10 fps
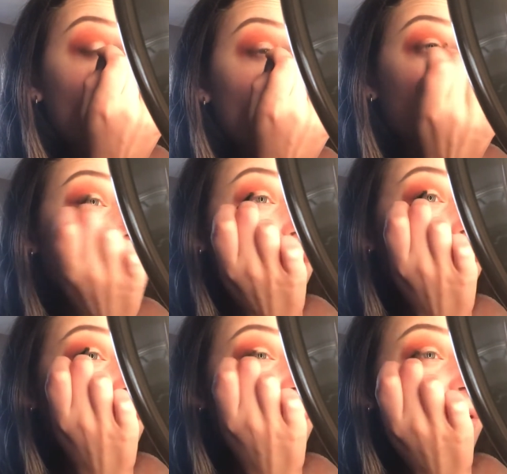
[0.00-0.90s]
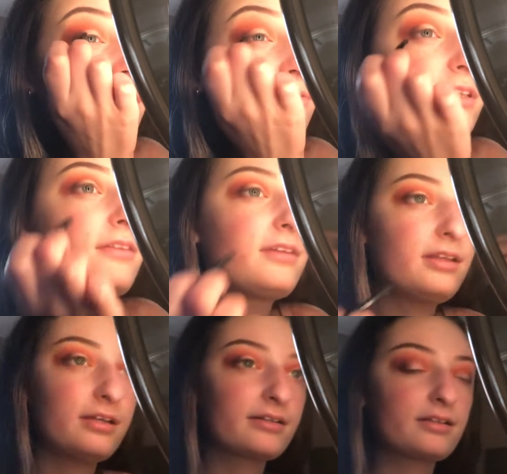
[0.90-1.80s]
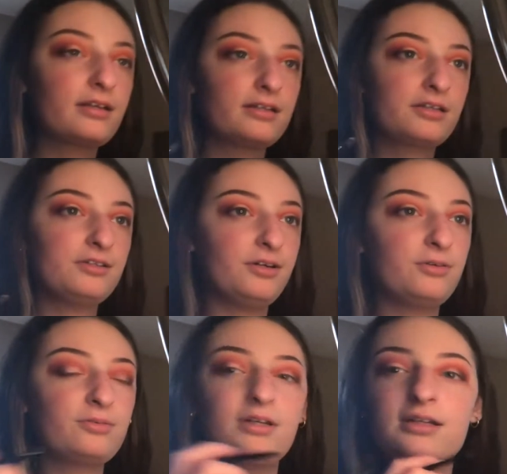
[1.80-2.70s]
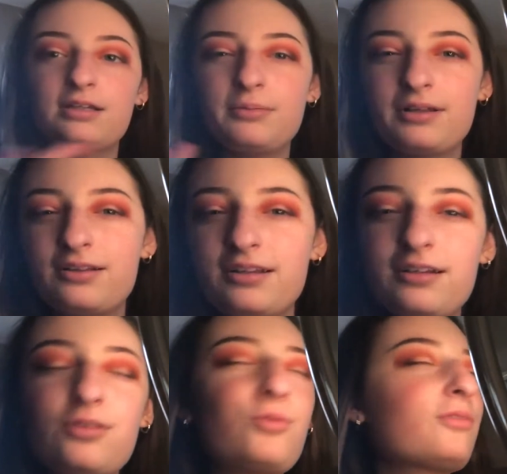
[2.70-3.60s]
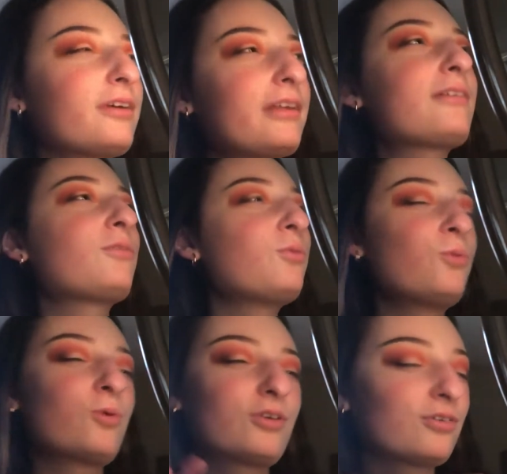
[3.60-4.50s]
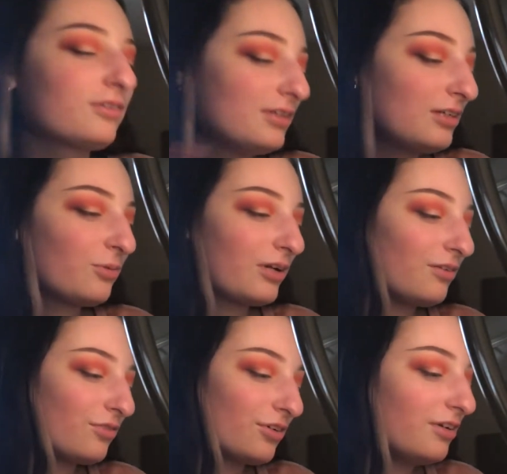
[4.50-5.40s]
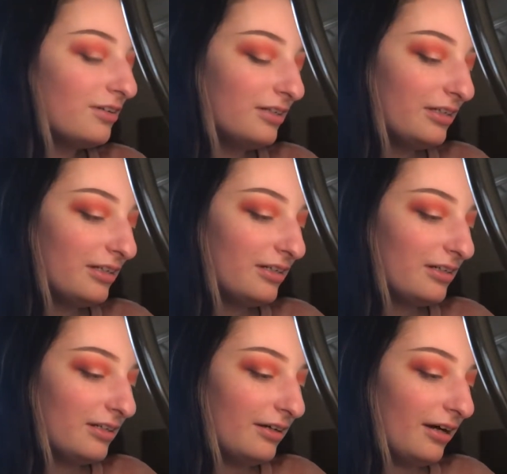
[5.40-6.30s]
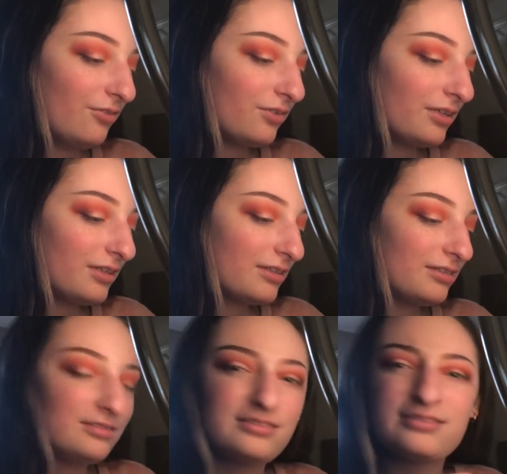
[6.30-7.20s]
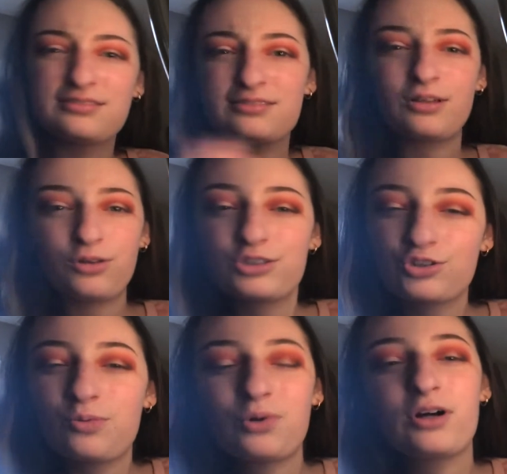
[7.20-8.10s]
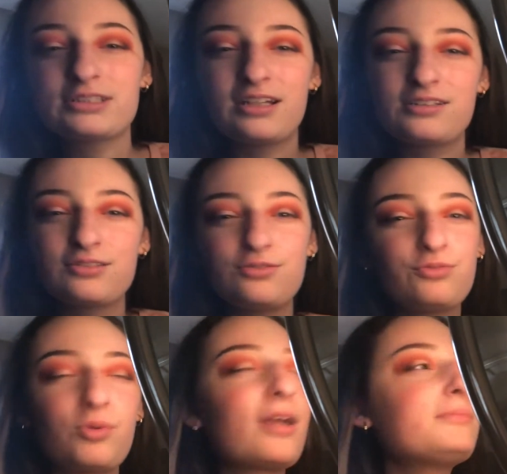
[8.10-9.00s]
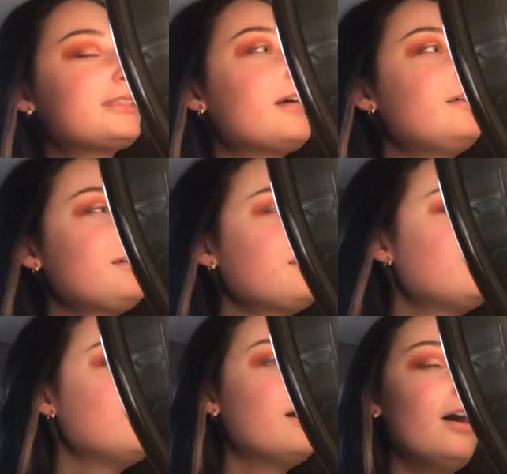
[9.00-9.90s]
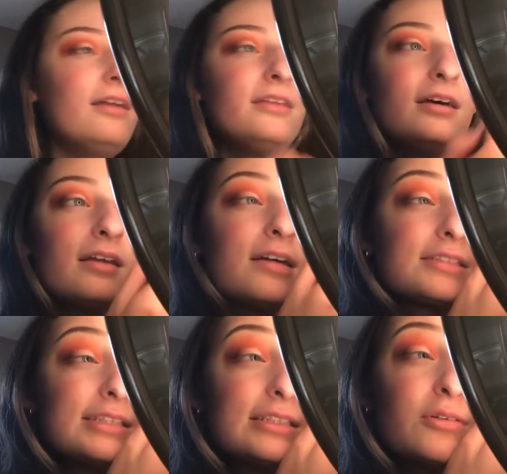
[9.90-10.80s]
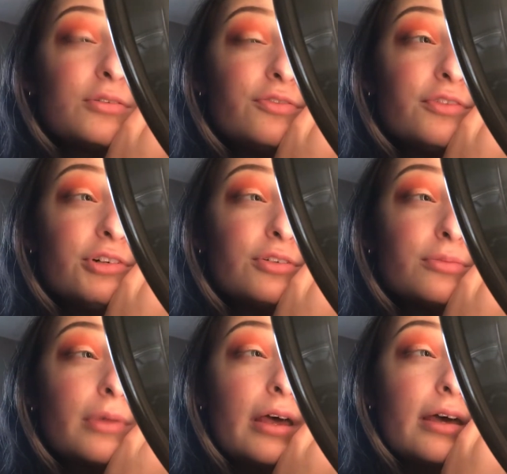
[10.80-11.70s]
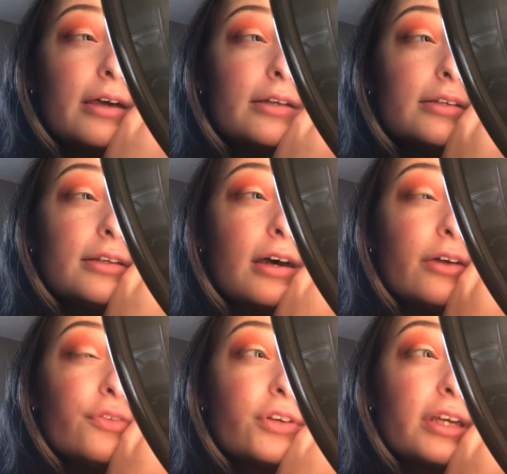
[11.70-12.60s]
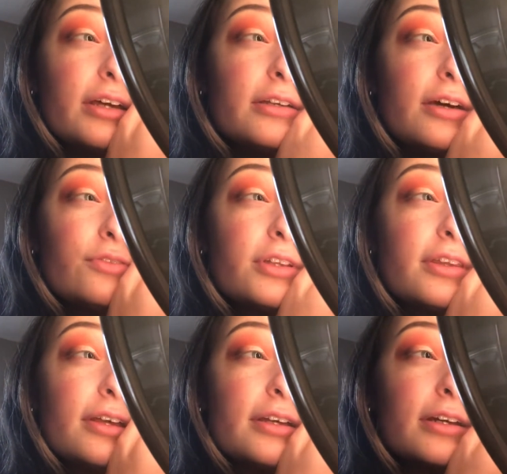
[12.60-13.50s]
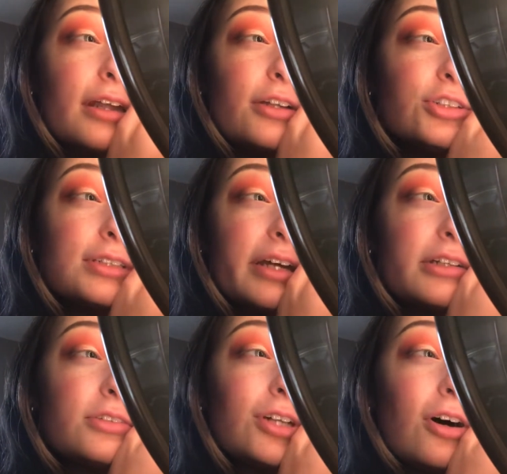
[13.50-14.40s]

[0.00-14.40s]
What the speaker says: I'll talk about everything and, like, be clean and, like, orderly and whatever, and have, like, a logical process of what I'm saying. And then I sit down to film and I forget everything and I just kind of